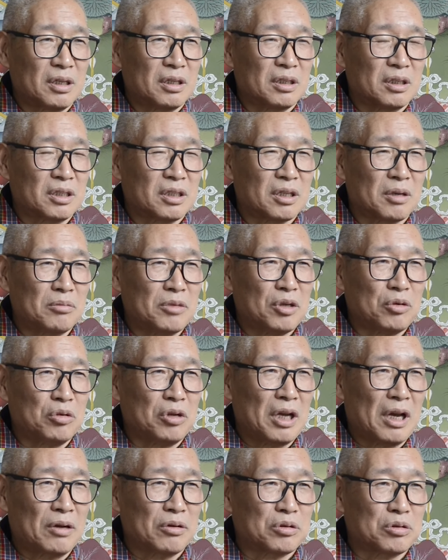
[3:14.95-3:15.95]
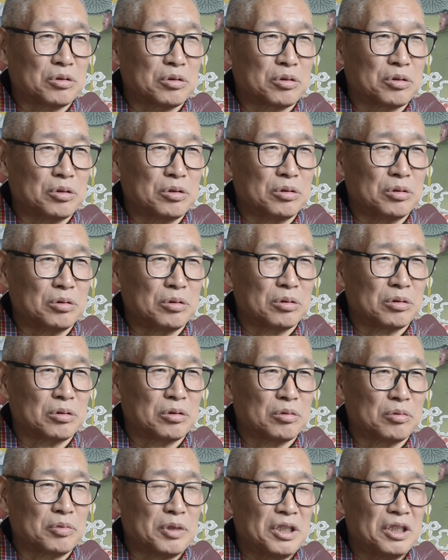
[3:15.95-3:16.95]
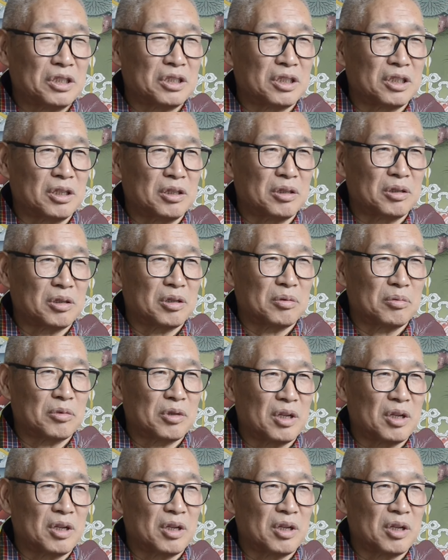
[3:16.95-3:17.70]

December, we had to, to, to finish the, the,